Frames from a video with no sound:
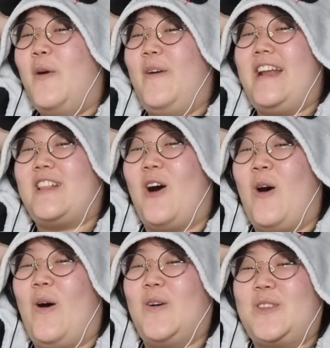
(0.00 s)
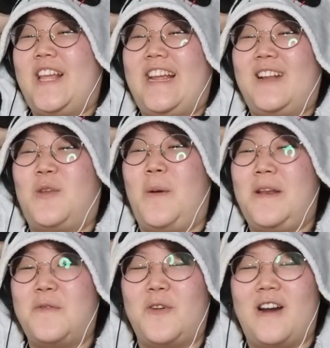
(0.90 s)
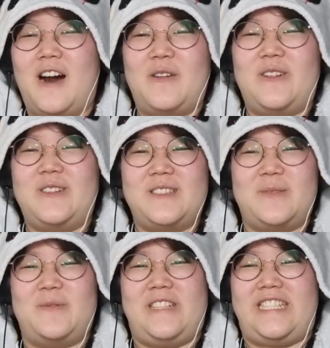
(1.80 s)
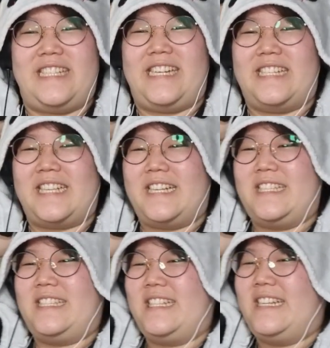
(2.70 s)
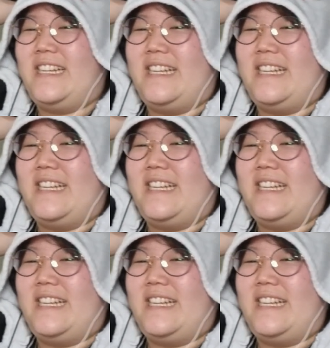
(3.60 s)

Read the whole thing in twenty-four hours. Jesus.